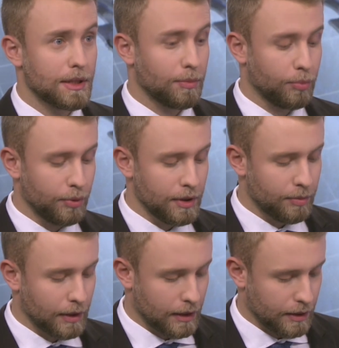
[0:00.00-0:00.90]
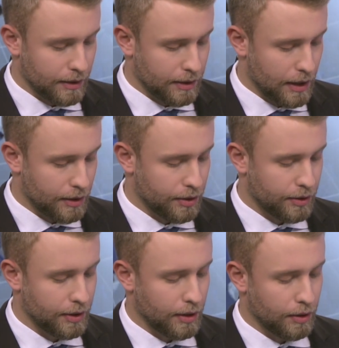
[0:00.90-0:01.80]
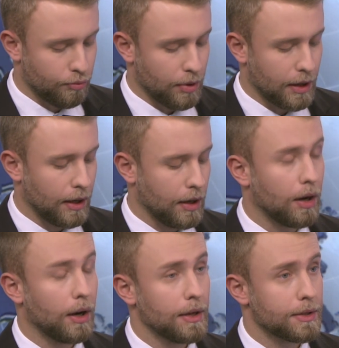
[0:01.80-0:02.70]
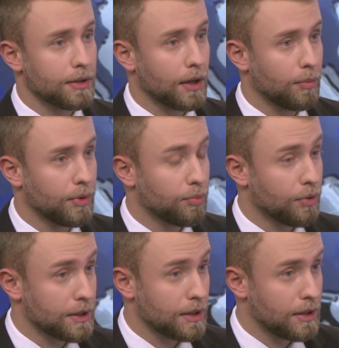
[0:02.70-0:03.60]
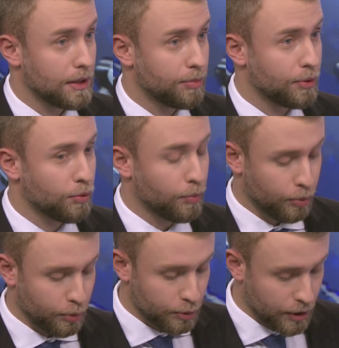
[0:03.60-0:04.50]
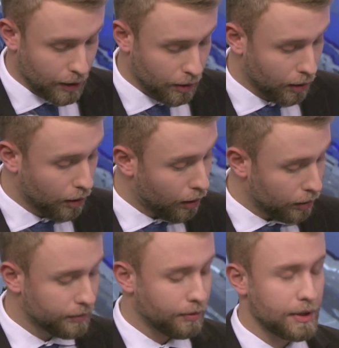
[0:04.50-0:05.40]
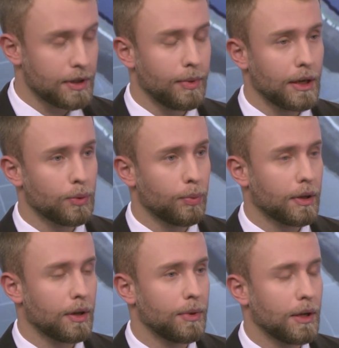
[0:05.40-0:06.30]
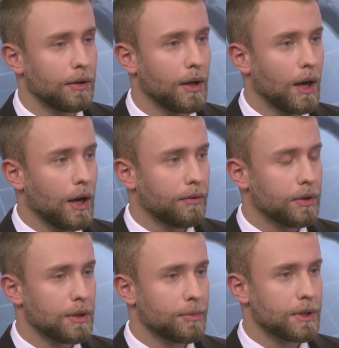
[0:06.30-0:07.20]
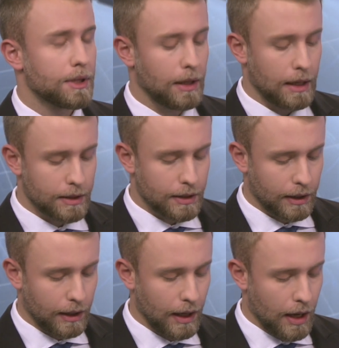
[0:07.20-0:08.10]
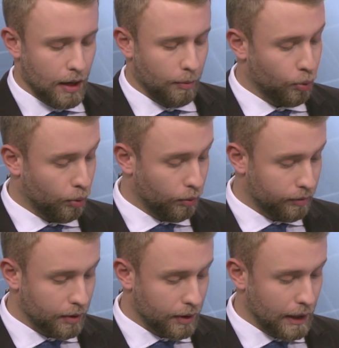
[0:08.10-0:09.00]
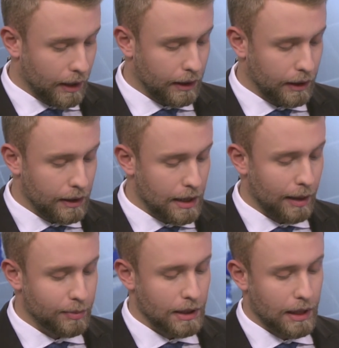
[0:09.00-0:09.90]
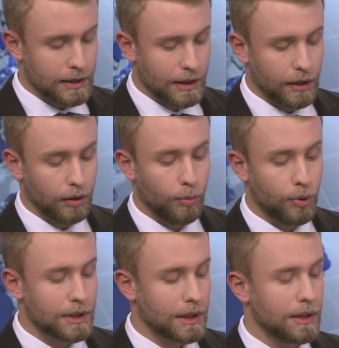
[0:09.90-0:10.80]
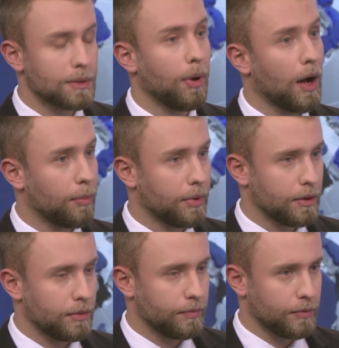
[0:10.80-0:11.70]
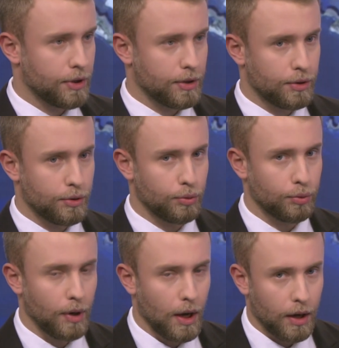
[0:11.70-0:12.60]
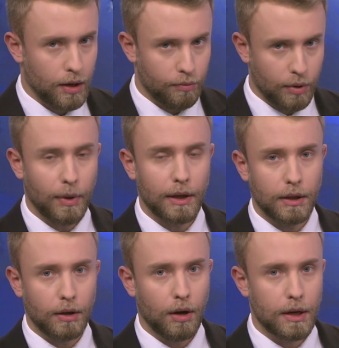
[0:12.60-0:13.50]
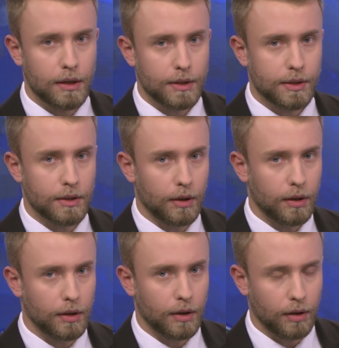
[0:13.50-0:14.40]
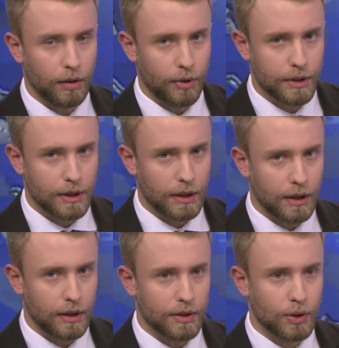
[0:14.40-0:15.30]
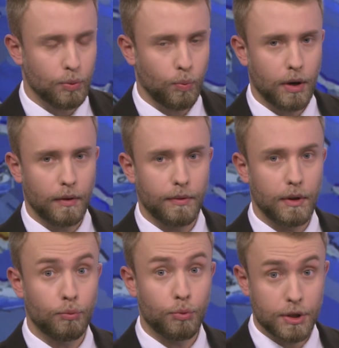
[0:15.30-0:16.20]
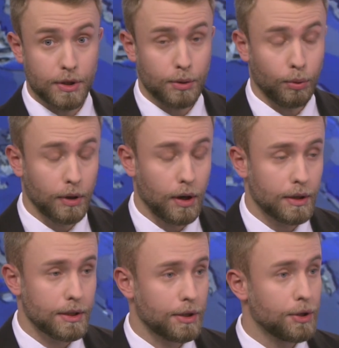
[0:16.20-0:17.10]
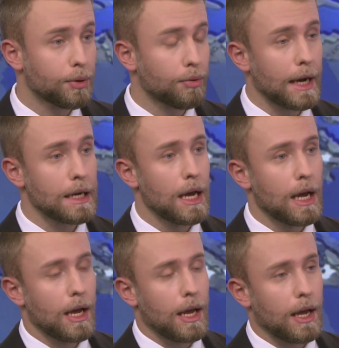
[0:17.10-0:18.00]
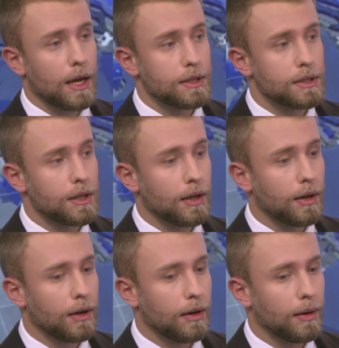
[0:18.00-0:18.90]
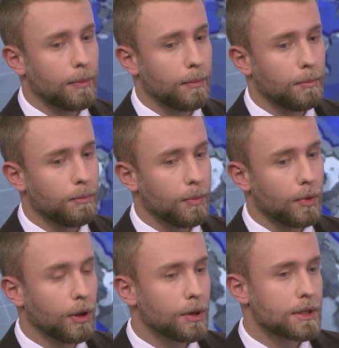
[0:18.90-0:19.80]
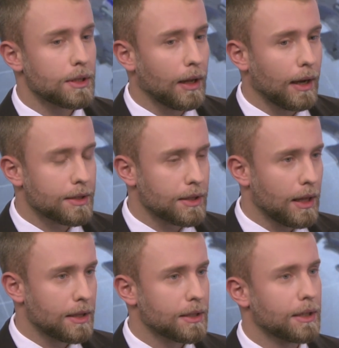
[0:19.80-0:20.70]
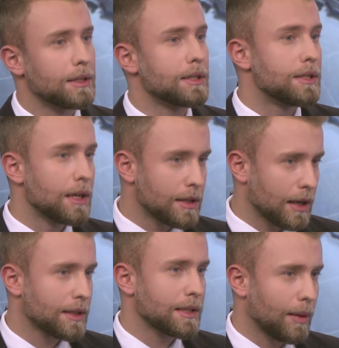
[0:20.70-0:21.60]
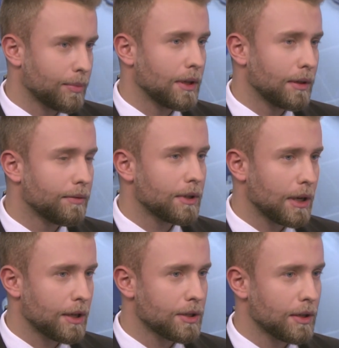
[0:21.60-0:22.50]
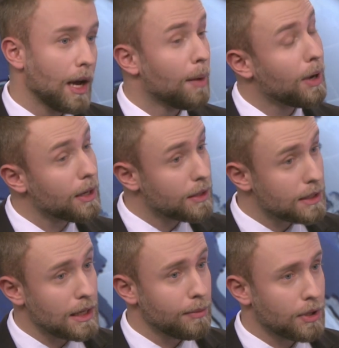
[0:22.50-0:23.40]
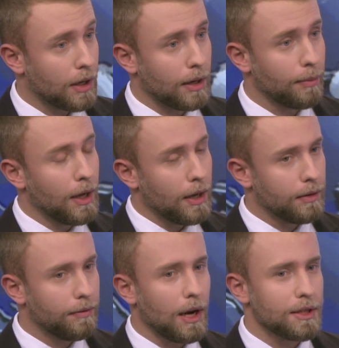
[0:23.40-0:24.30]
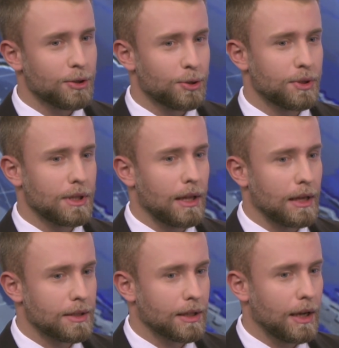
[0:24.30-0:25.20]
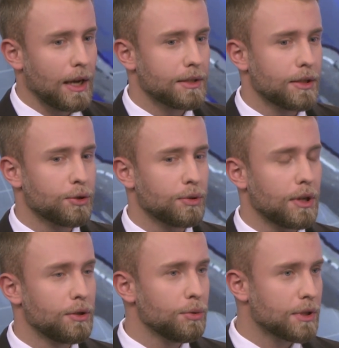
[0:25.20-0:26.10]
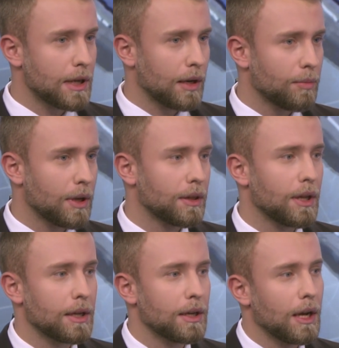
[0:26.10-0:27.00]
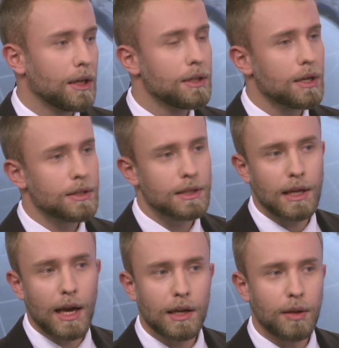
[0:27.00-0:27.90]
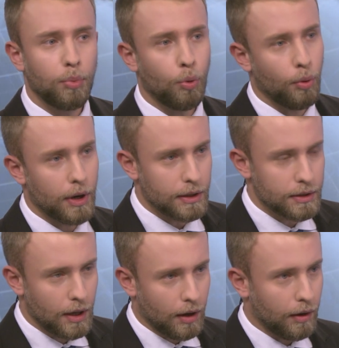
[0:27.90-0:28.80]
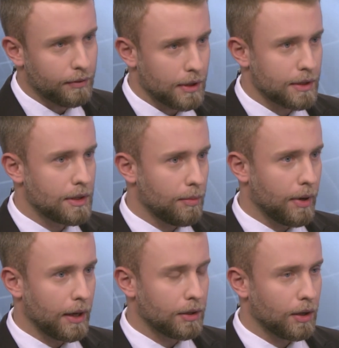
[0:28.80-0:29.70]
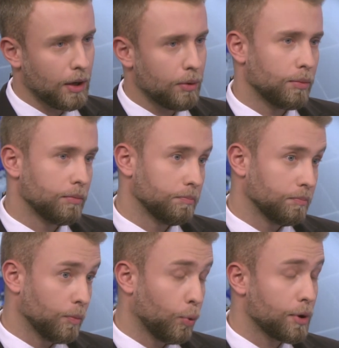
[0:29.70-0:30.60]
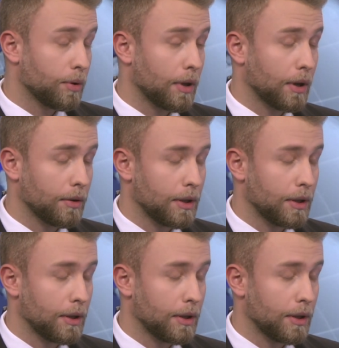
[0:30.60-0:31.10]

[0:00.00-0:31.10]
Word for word: some point, because tensions are running high, as incumbent President Petro Poroshenko called for a debate with comedian Volodymyr Zelensky. Moreover, he named Zelensky Kolomoisky's puppet. Just to remind the audience, Kolomoisky is one of the richest oligarchs in Ukraine, and looks like Zelensky did accept the invitation, but at the same time, advisor to Zelensky has issued a new statement that he doesn't see any point of this debate. What do you think on